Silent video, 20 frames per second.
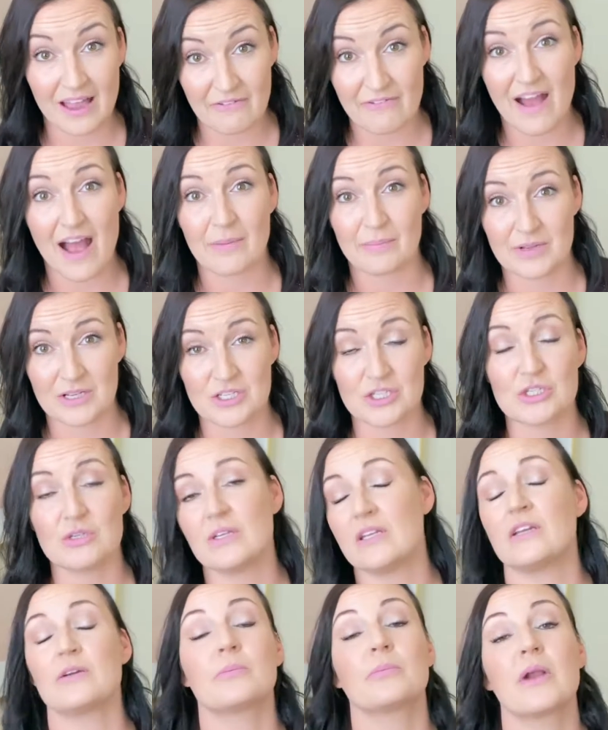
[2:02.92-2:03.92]
happens, you
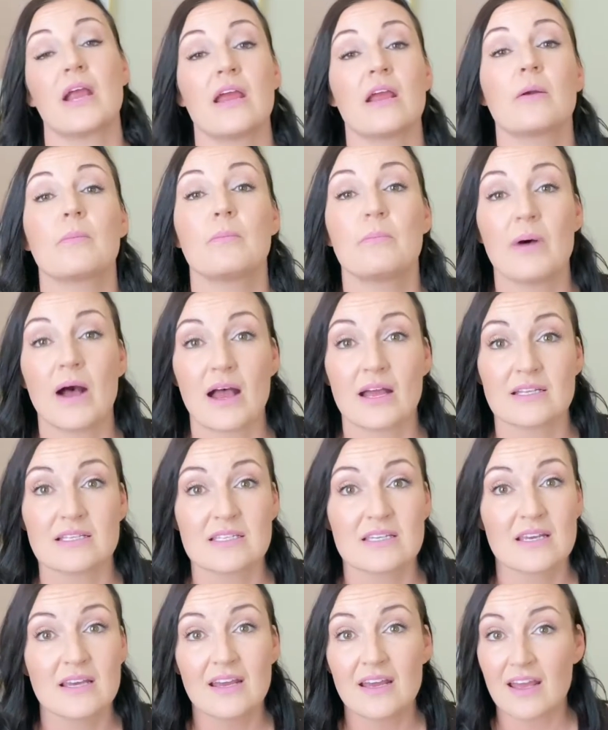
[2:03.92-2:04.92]
need a break. But
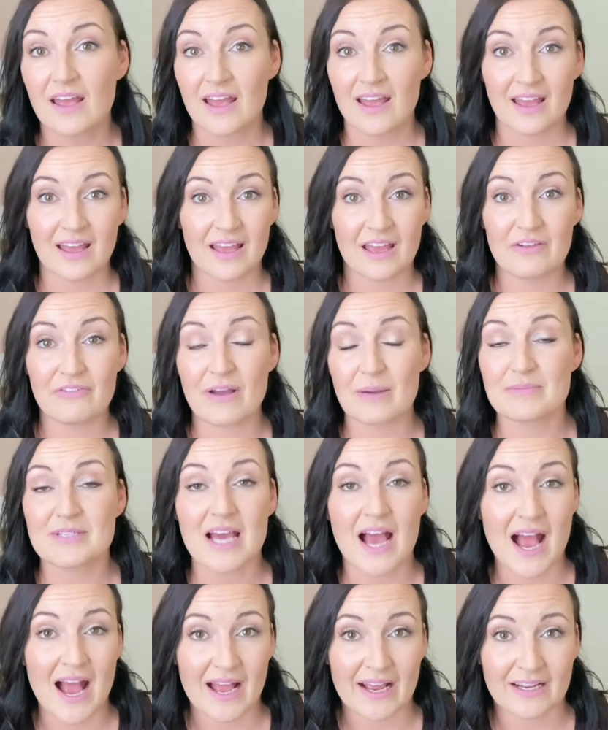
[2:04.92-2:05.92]
if I'm
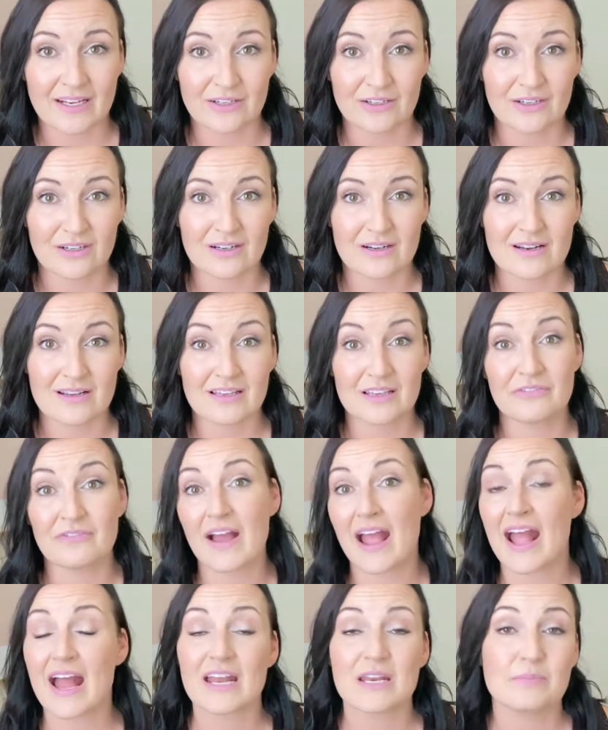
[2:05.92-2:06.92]
tired, if I
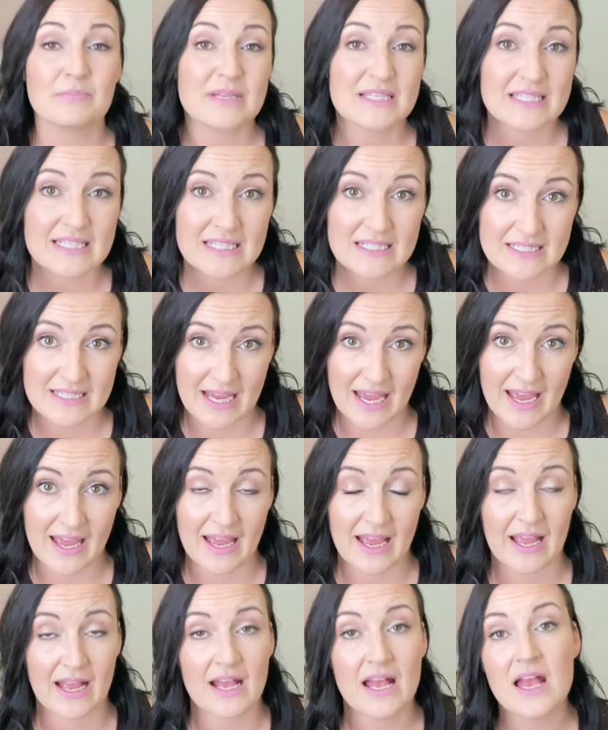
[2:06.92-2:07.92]
had a busy
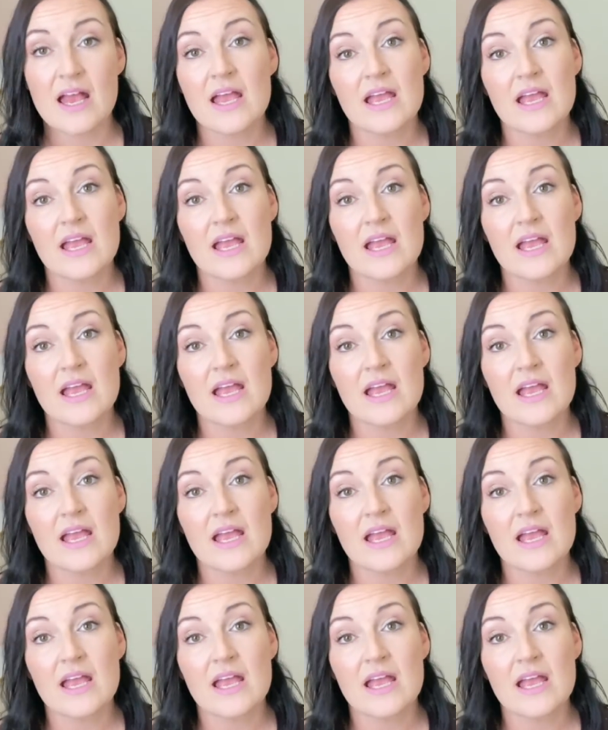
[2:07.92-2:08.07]
day,